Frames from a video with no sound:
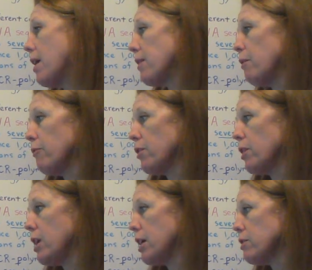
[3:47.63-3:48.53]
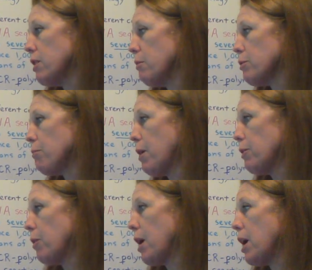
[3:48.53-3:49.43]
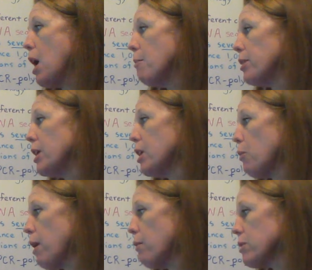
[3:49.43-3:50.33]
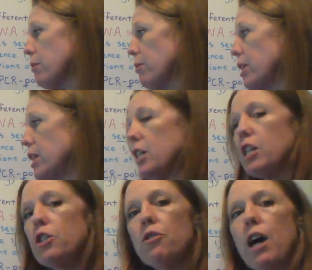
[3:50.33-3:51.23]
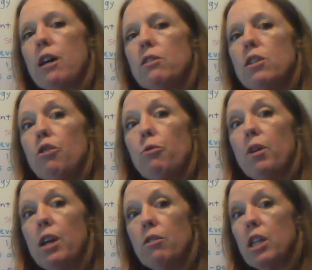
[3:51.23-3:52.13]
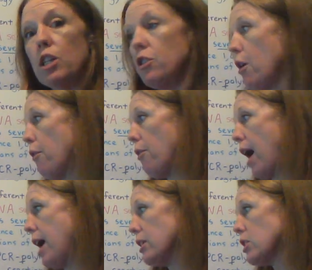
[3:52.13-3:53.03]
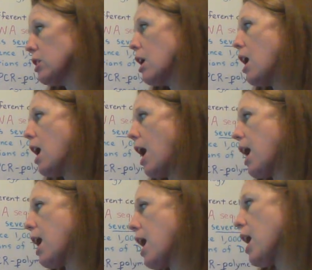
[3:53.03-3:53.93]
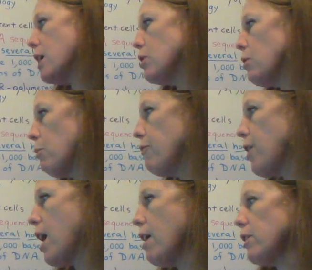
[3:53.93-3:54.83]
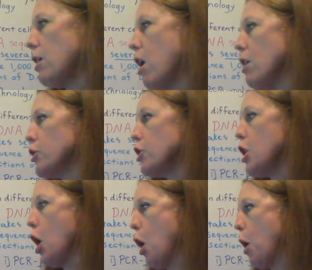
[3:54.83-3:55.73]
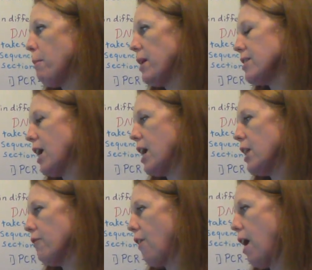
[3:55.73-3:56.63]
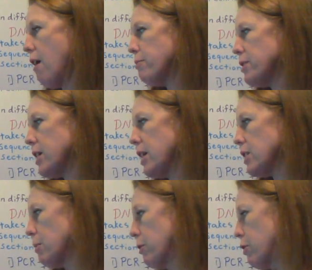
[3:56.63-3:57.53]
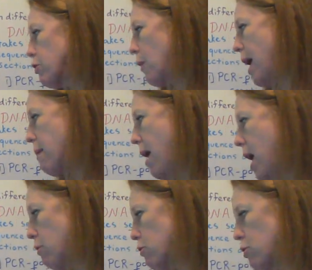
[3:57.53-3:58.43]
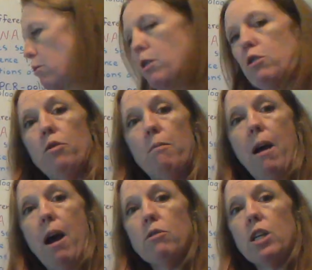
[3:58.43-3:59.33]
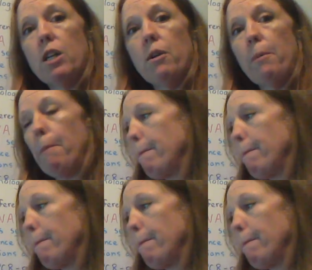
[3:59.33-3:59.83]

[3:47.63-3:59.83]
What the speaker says: They were very nice neighbors, by the way. But anyway, it was completed in 2003. You need to know that. And we found that our genome is 85% similar to a mouse. So I drew a mouse here.